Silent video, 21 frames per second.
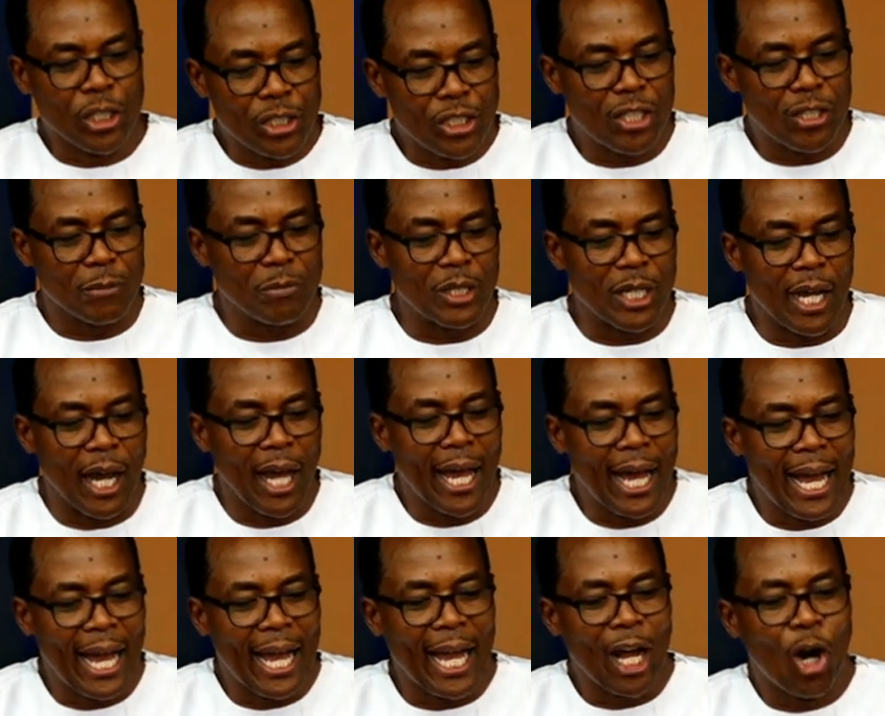scripture,
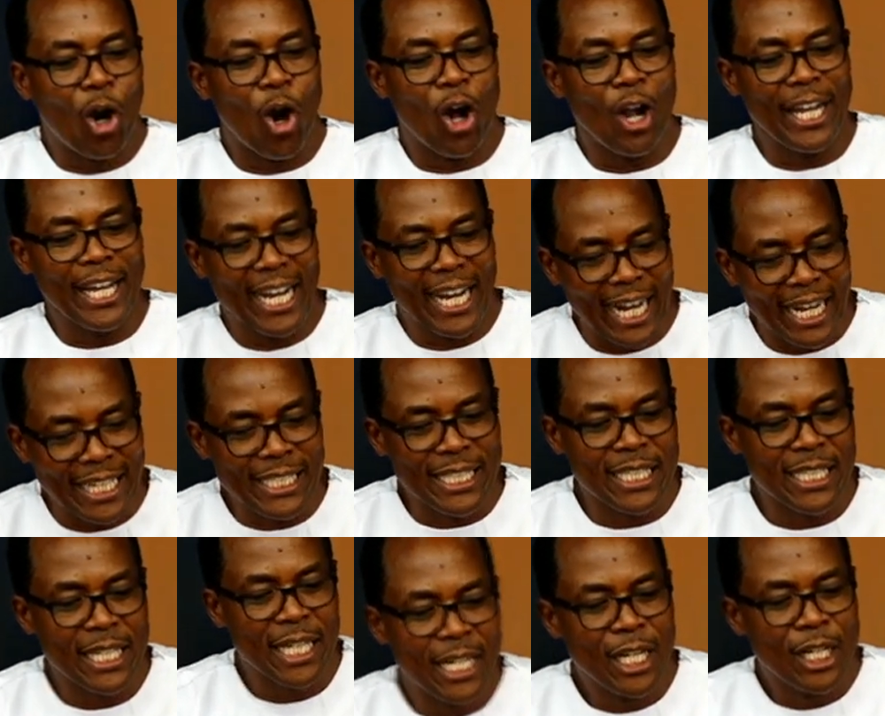calling us
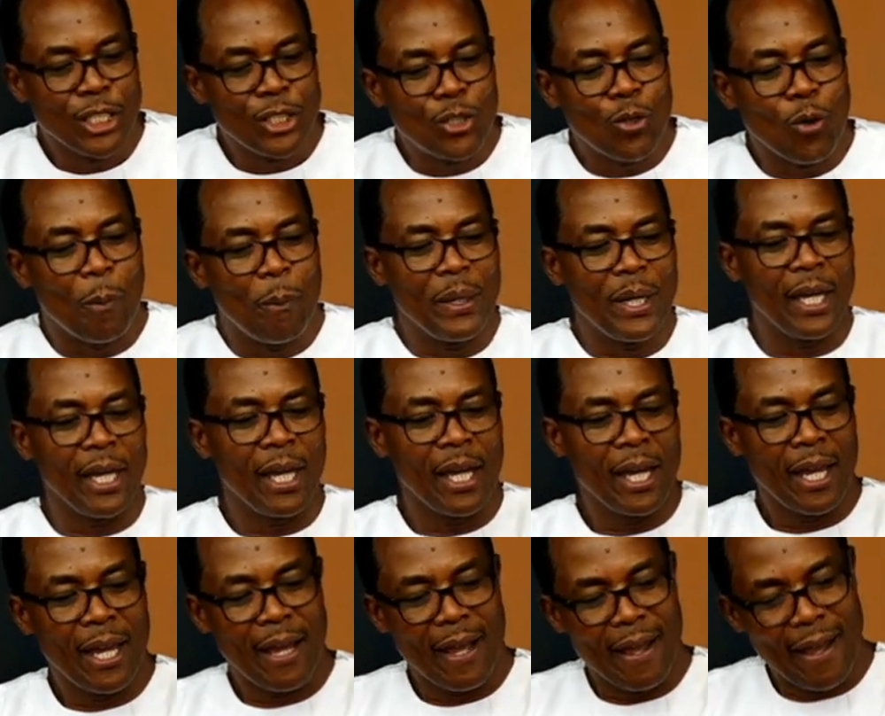to be
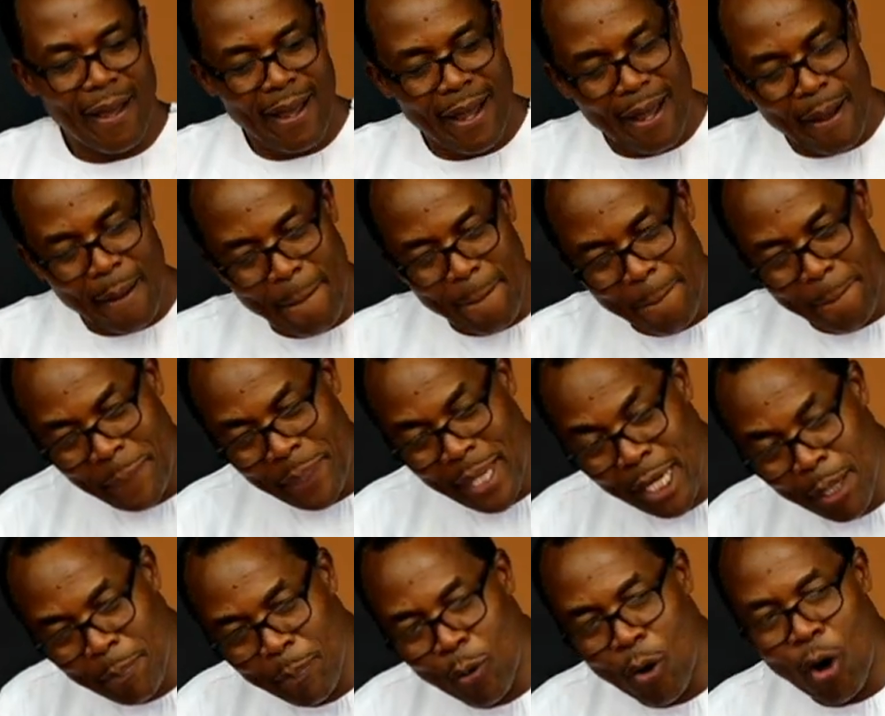
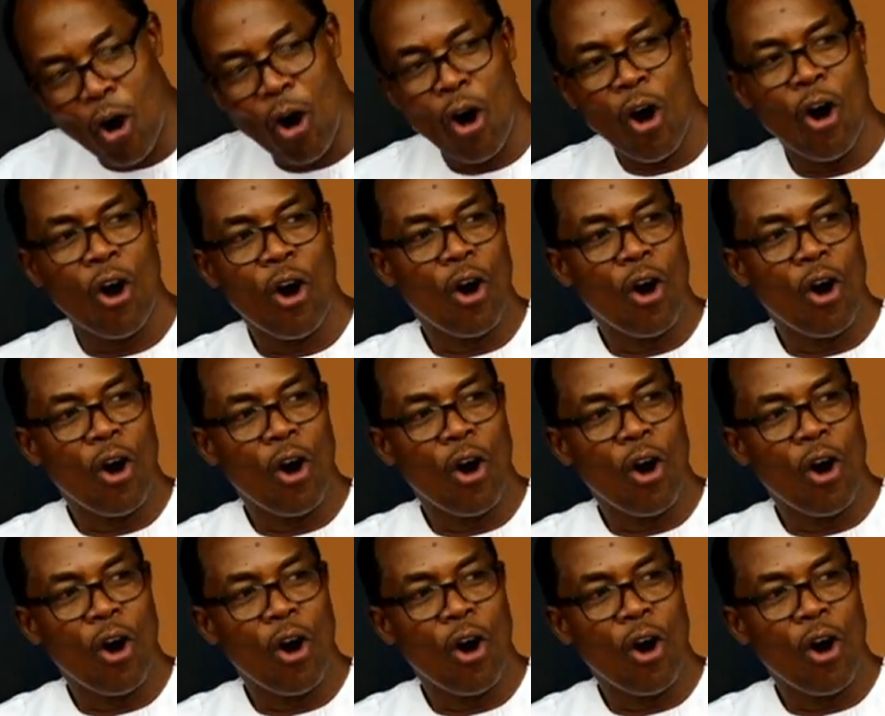people